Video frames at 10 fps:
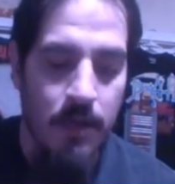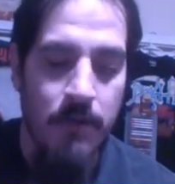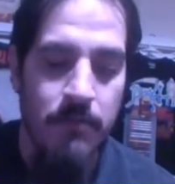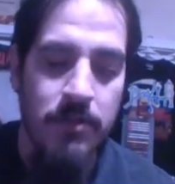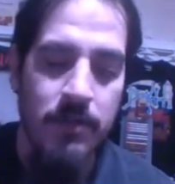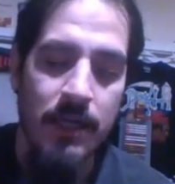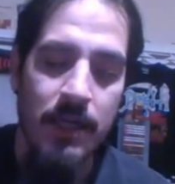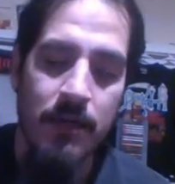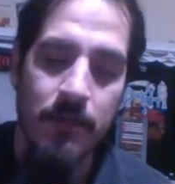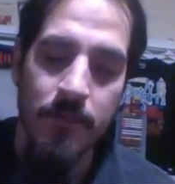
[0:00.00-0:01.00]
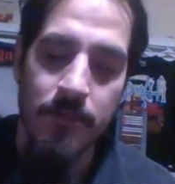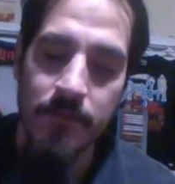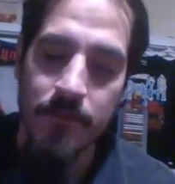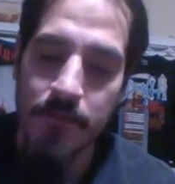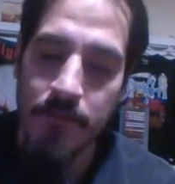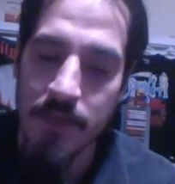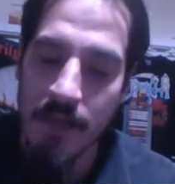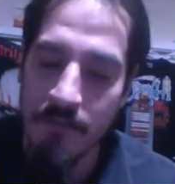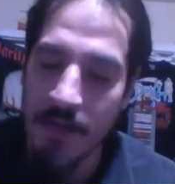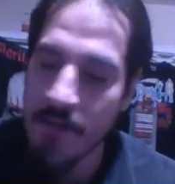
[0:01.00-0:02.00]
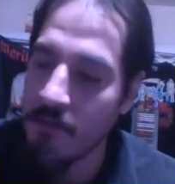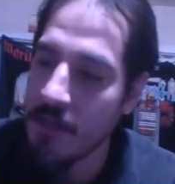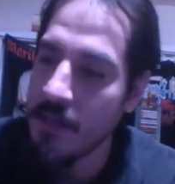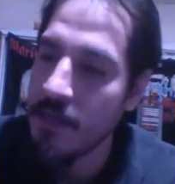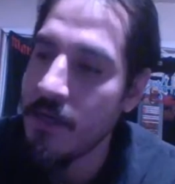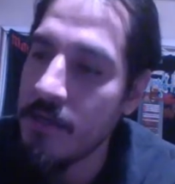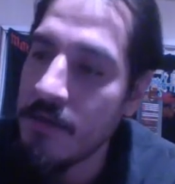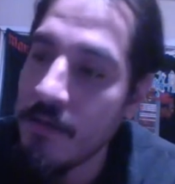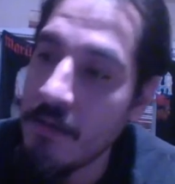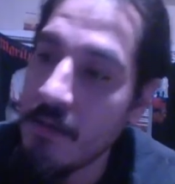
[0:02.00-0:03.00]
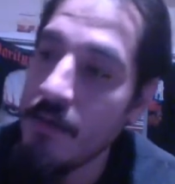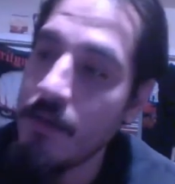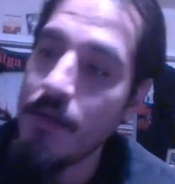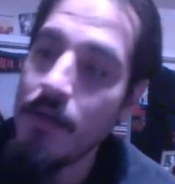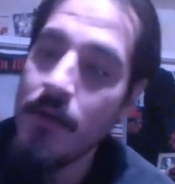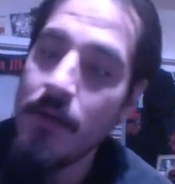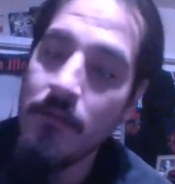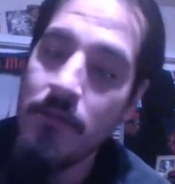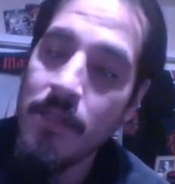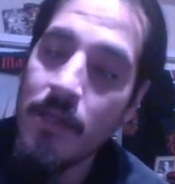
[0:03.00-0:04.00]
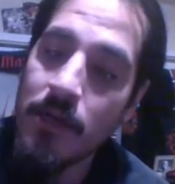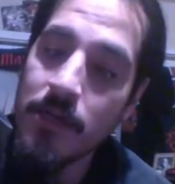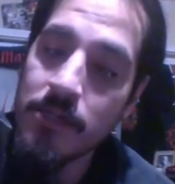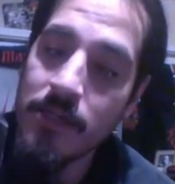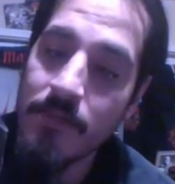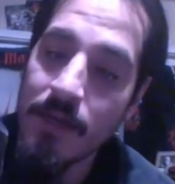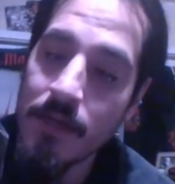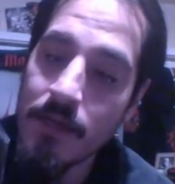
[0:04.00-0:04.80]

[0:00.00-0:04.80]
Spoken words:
So yeah, put that bad boy in there. Put the lyric sheet back in